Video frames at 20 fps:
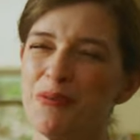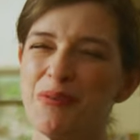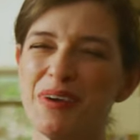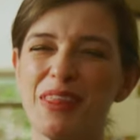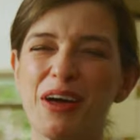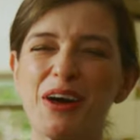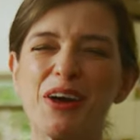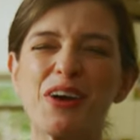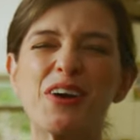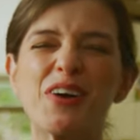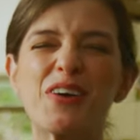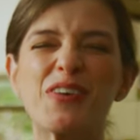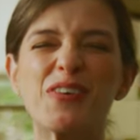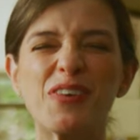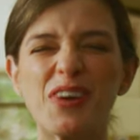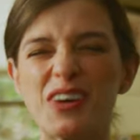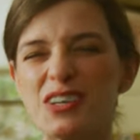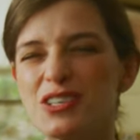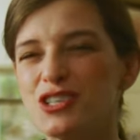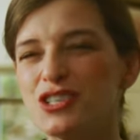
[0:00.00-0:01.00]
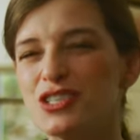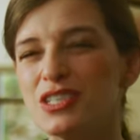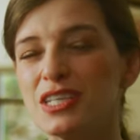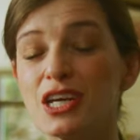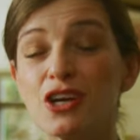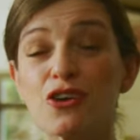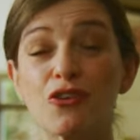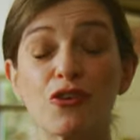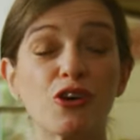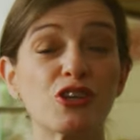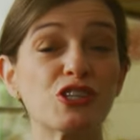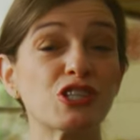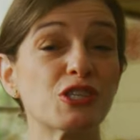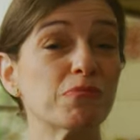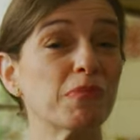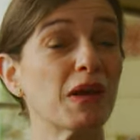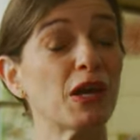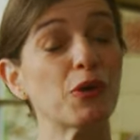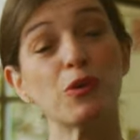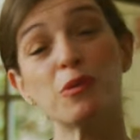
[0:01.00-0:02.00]
with a crunchy
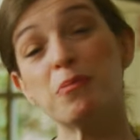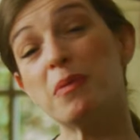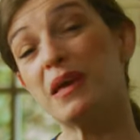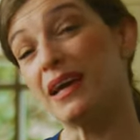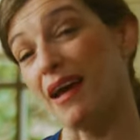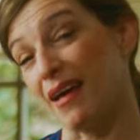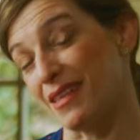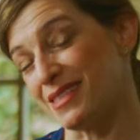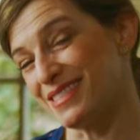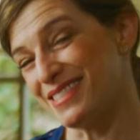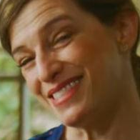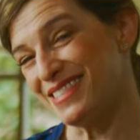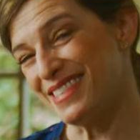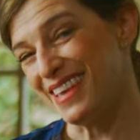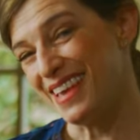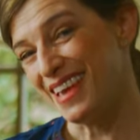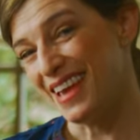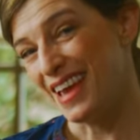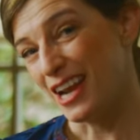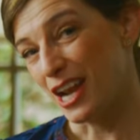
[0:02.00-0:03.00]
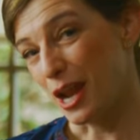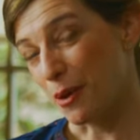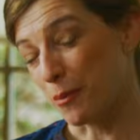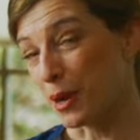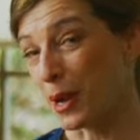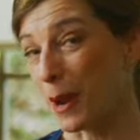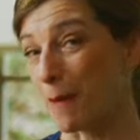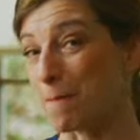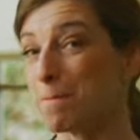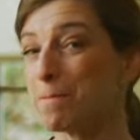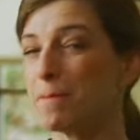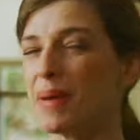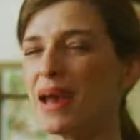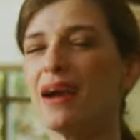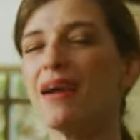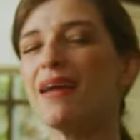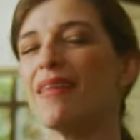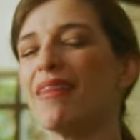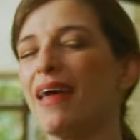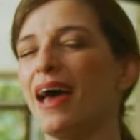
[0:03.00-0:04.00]
crust made with pecans. I'm gonna
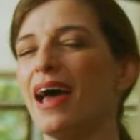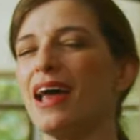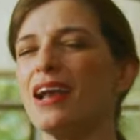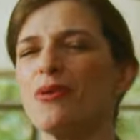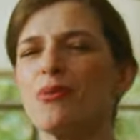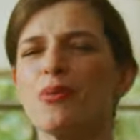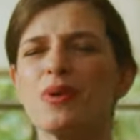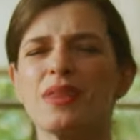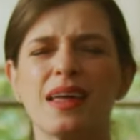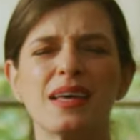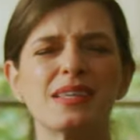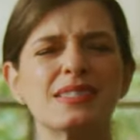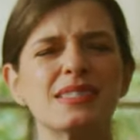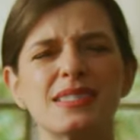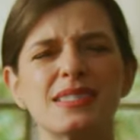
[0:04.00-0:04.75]
pair that with a